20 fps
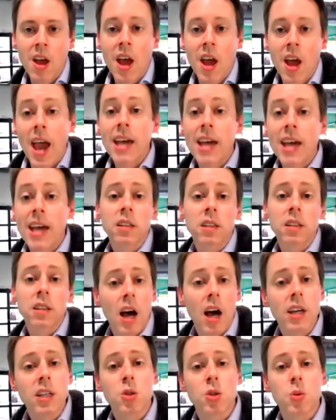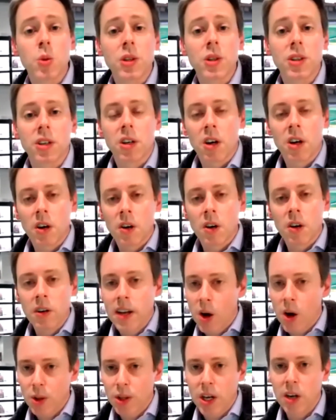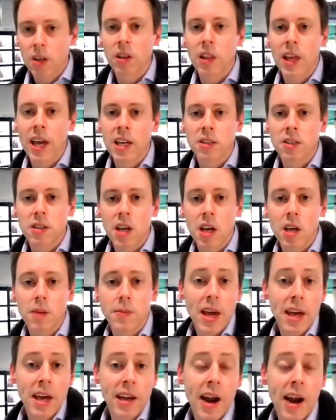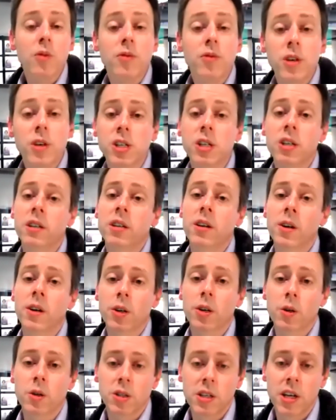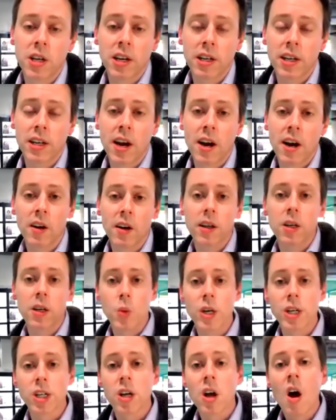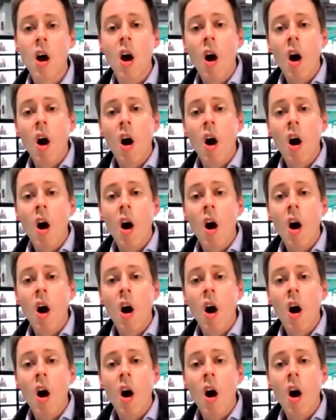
and it aligns with the current healthcare landscape and our vision here at Christiana Care, in which